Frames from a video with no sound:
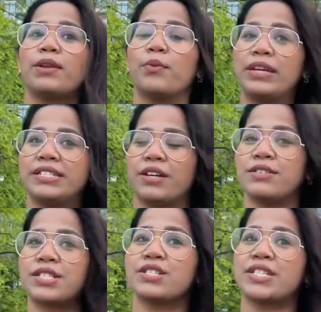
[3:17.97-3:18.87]
videos, so
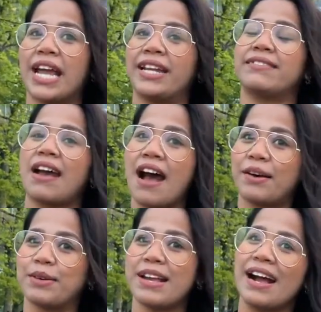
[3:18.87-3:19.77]
check it out.
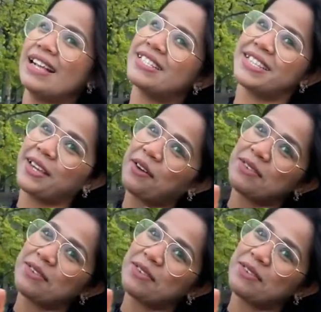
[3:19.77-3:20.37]
I'll see you on